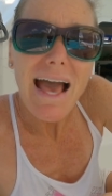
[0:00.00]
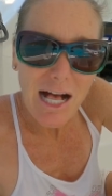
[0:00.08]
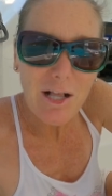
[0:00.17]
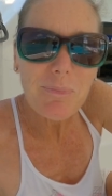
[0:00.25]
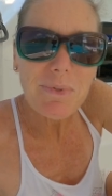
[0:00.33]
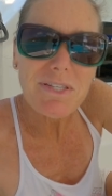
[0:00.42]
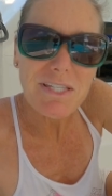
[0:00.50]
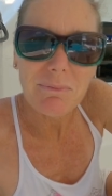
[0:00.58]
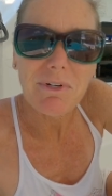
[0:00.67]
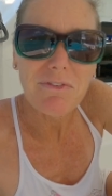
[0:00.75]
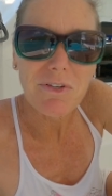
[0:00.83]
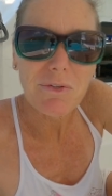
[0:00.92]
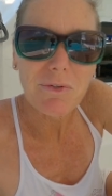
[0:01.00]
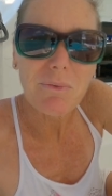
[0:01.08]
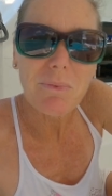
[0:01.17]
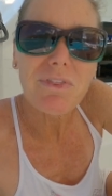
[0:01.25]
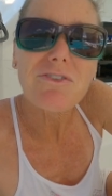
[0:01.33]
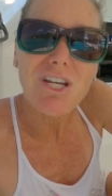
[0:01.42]
help some of
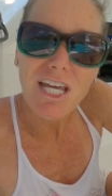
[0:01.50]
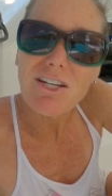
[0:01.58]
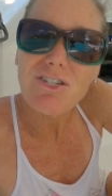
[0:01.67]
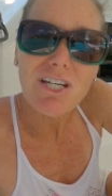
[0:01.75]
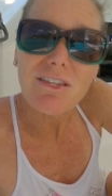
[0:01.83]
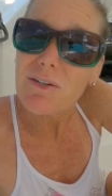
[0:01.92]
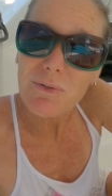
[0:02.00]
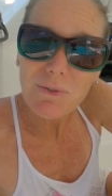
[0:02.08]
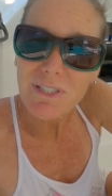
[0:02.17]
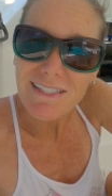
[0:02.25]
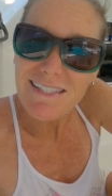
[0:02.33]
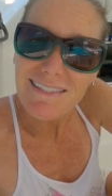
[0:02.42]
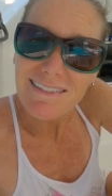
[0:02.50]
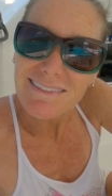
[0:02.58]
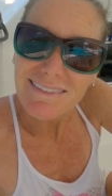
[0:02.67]
you with changing the coolant.